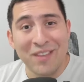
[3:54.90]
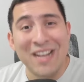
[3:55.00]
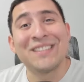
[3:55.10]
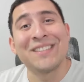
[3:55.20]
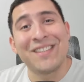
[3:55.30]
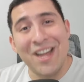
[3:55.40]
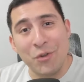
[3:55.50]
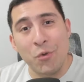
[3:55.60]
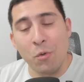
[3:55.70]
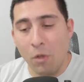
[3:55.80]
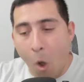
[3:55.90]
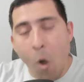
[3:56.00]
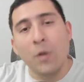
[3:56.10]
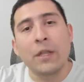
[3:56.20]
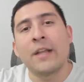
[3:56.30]
Isn't that cool?
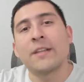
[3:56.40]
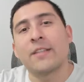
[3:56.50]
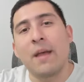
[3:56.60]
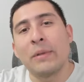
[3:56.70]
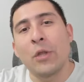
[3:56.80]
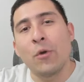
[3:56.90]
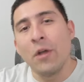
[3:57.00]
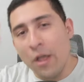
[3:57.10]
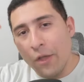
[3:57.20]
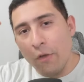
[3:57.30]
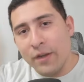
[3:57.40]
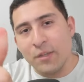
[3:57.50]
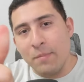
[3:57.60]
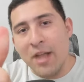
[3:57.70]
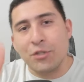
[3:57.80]
All the links down below. Go and
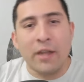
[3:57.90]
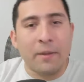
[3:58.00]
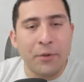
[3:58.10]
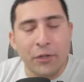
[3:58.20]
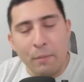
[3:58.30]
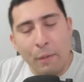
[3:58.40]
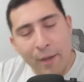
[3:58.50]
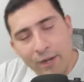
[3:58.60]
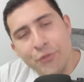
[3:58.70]
smash the like button, everybody.